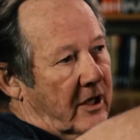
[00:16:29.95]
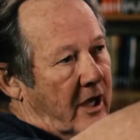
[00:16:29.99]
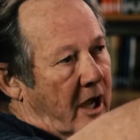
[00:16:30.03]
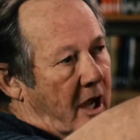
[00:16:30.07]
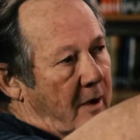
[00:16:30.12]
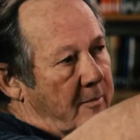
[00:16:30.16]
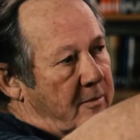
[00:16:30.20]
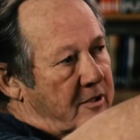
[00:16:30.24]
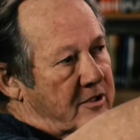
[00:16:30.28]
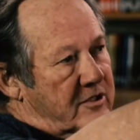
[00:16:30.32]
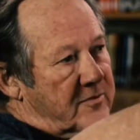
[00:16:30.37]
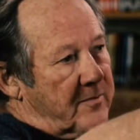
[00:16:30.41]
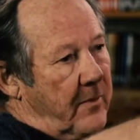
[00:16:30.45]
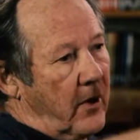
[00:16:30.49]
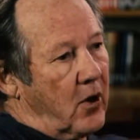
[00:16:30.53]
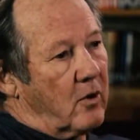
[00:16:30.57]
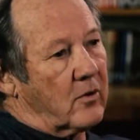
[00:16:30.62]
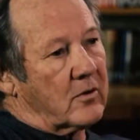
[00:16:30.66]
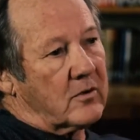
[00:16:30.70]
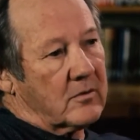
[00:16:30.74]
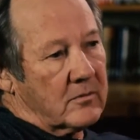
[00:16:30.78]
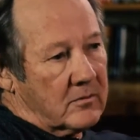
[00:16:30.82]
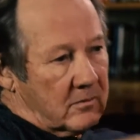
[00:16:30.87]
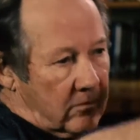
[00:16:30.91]
hub and
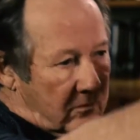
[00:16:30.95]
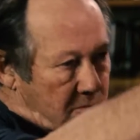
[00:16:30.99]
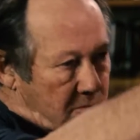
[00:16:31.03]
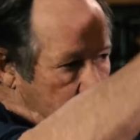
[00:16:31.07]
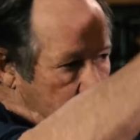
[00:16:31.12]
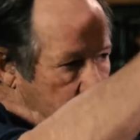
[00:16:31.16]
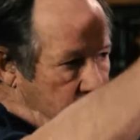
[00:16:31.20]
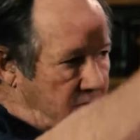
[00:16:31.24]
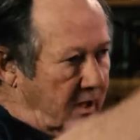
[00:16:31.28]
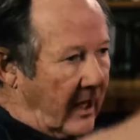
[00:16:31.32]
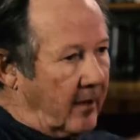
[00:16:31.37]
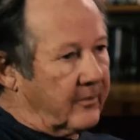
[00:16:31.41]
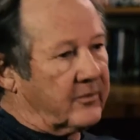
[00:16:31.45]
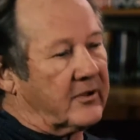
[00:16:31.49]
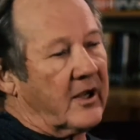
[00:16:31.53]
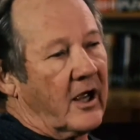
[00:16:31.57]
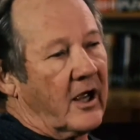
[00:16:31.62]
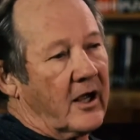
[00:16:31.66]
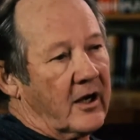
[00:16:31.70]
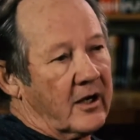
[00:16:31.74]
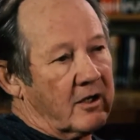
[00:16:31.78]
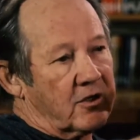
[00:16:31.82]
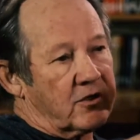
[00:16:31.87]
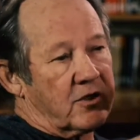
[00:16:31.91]
spoke,
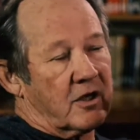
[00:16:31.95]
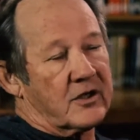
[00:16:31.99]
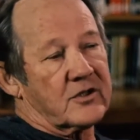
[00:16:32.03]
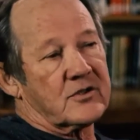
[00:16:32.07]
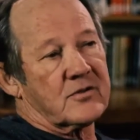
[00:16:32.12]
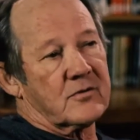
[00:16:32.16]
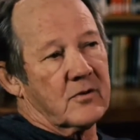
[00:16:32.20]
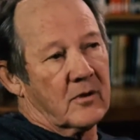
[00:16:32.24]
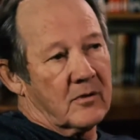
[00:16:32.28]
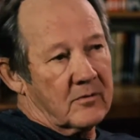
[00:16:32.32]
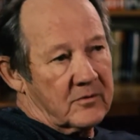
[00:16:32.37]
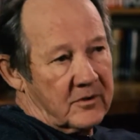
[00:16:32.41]
top-down industrial